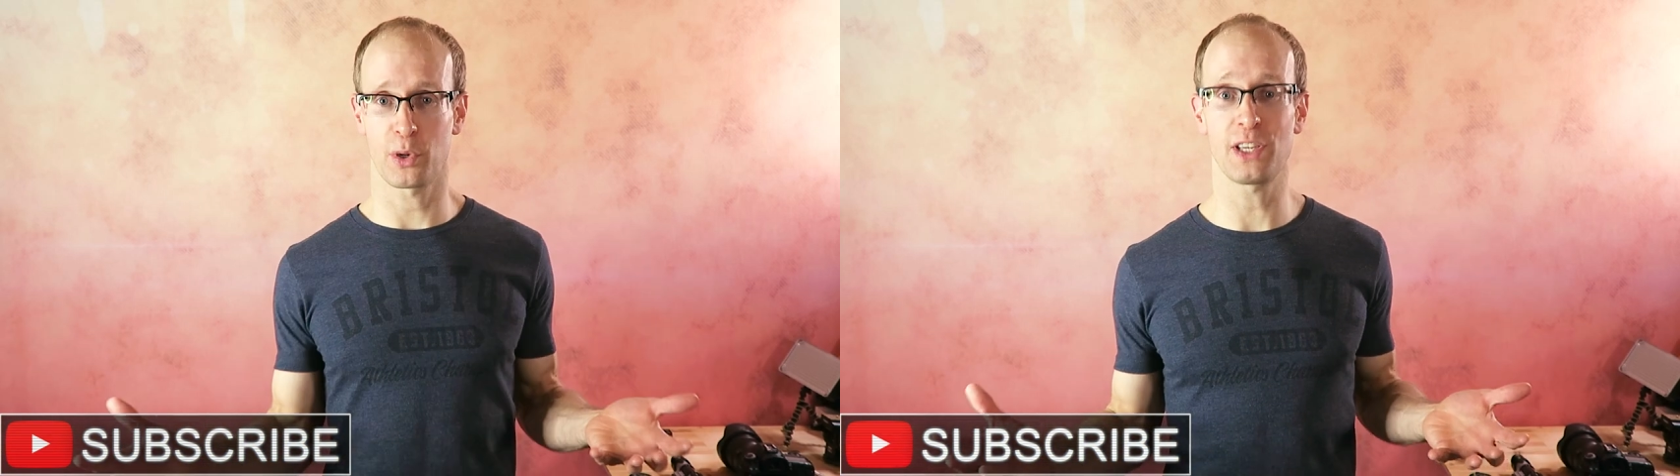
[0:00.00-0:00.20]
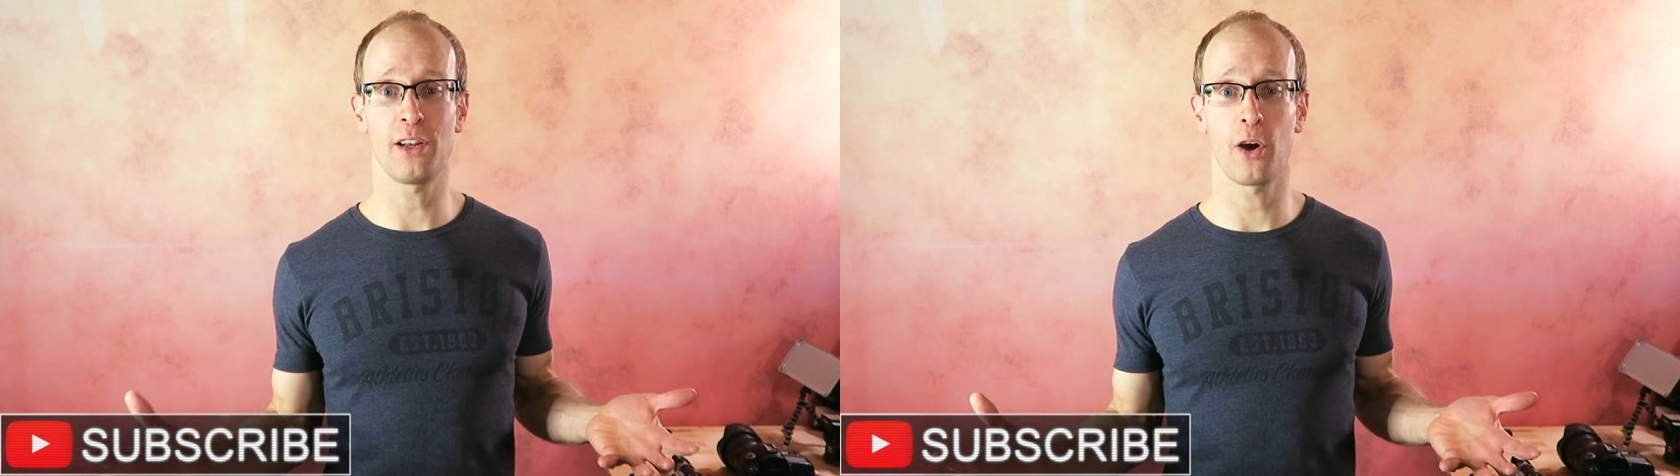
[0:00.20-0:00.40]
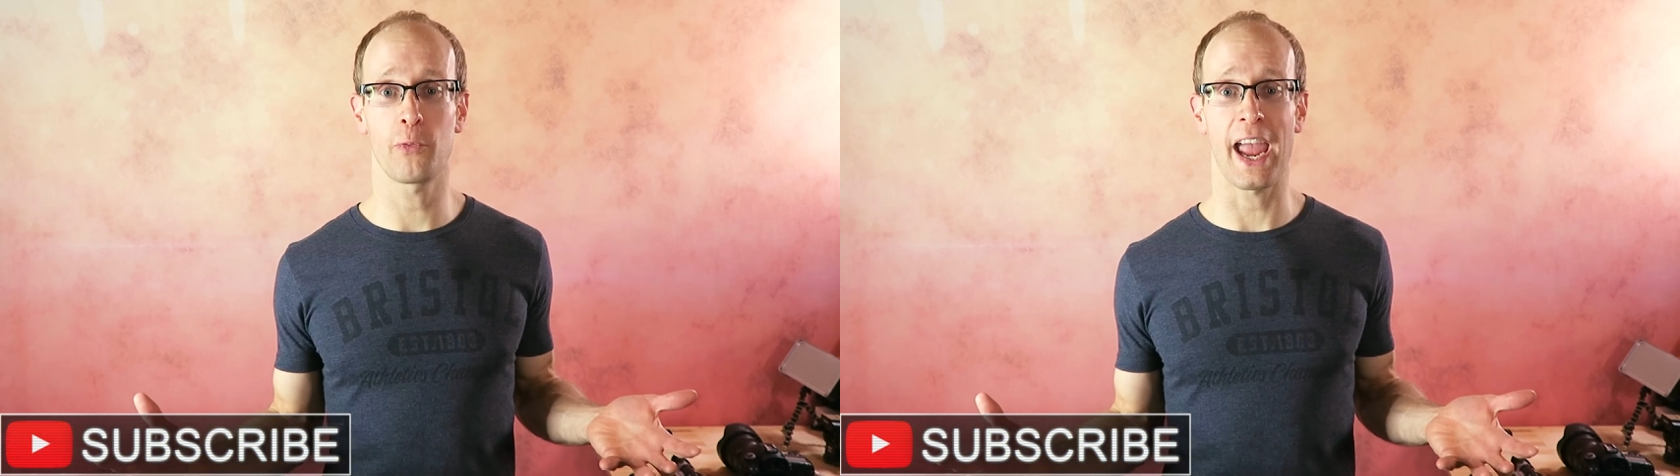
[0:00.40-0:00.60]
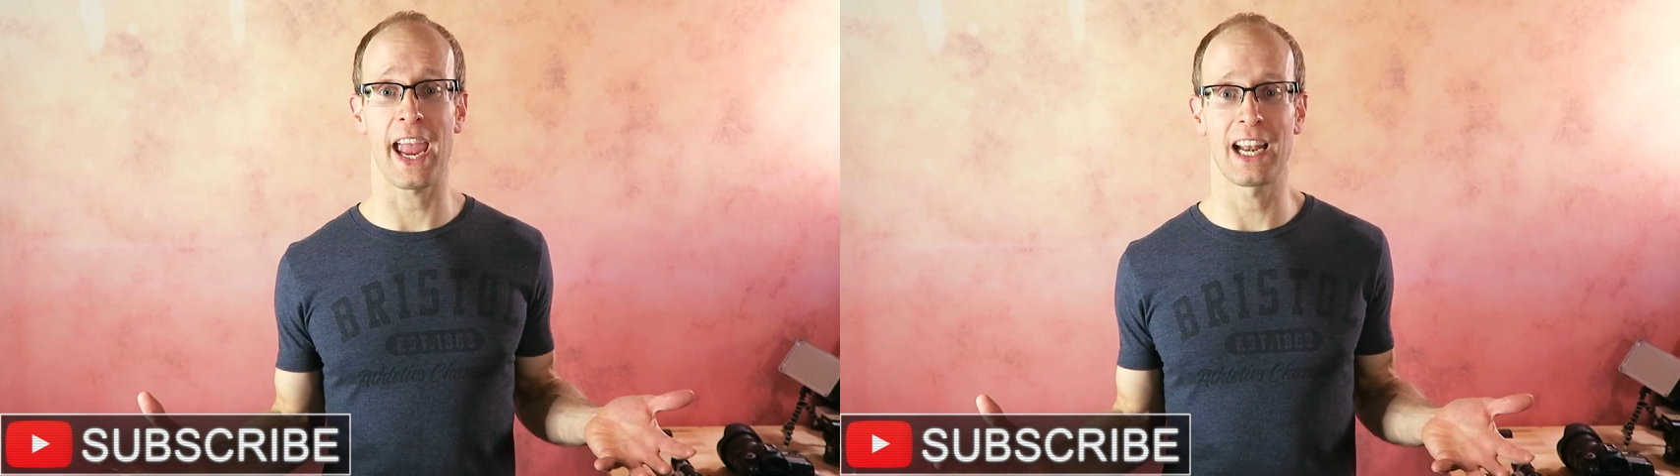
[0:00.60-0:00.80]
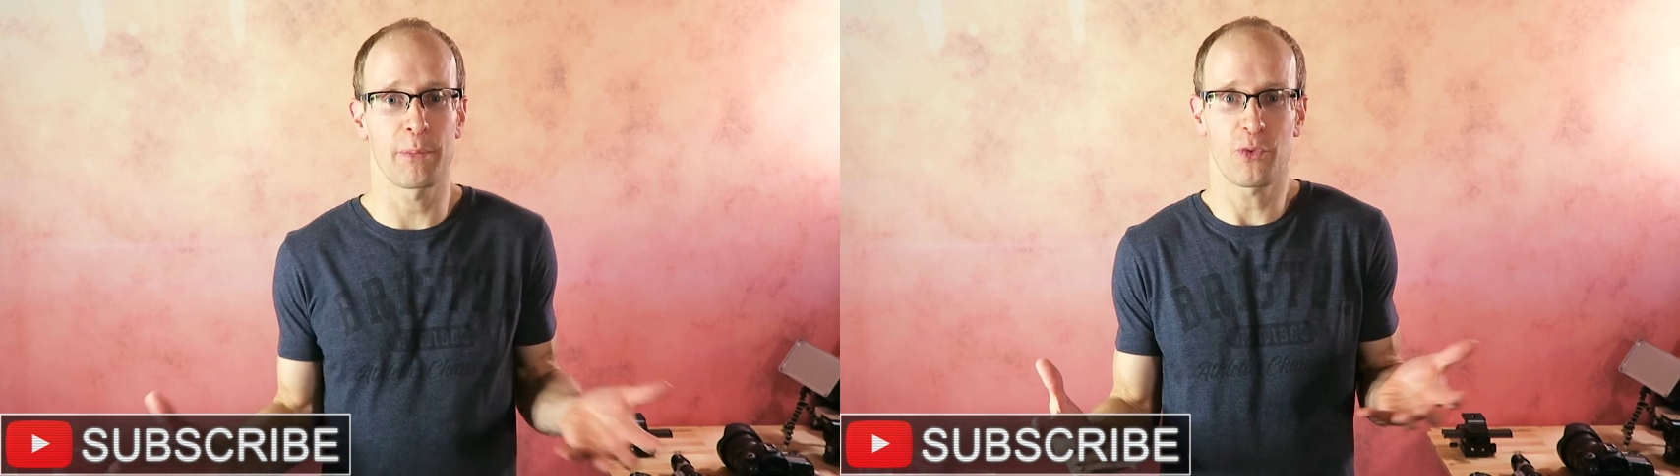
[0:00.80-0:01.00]
pretty long
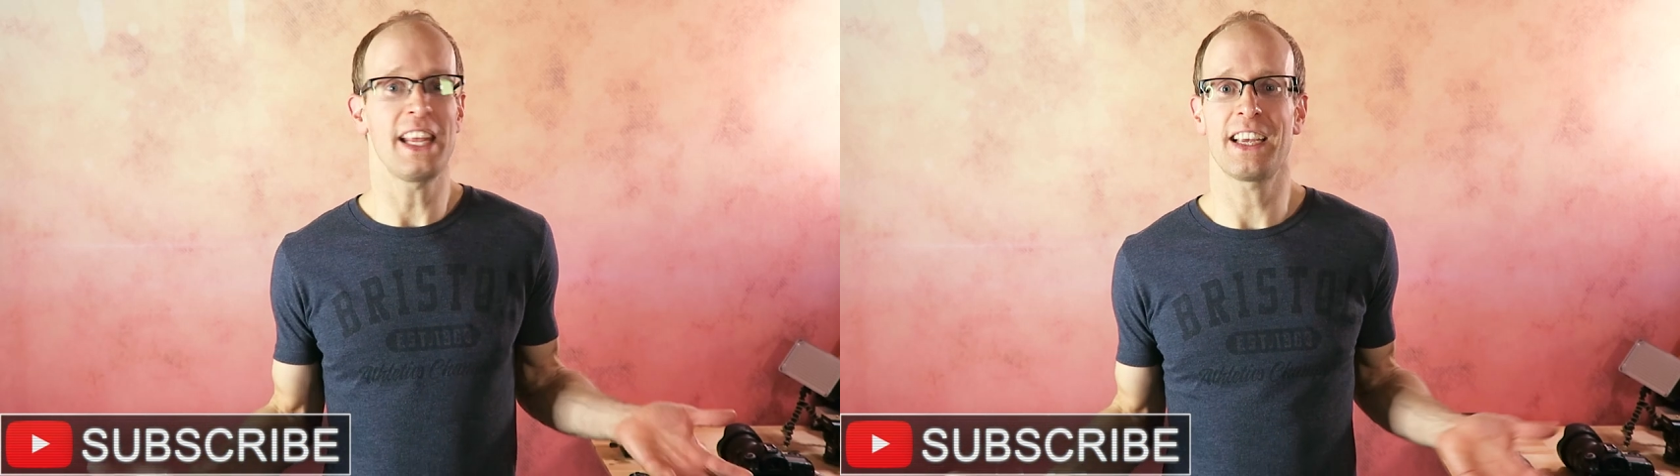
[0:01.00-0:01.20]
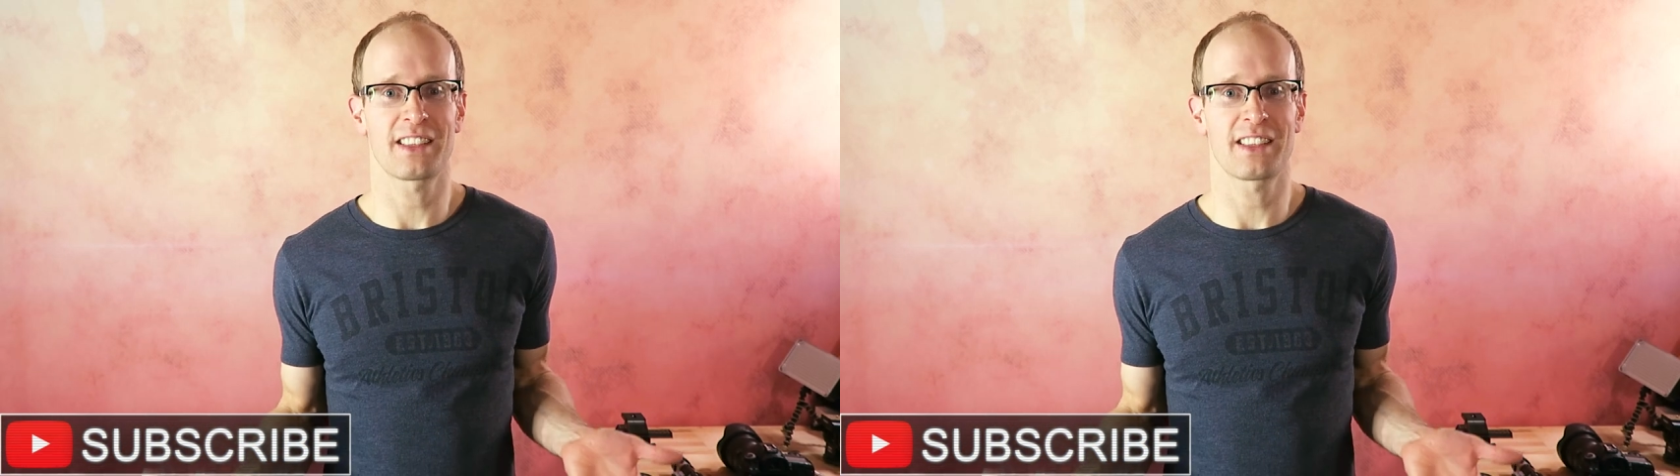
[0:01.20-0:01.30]
way and I'm really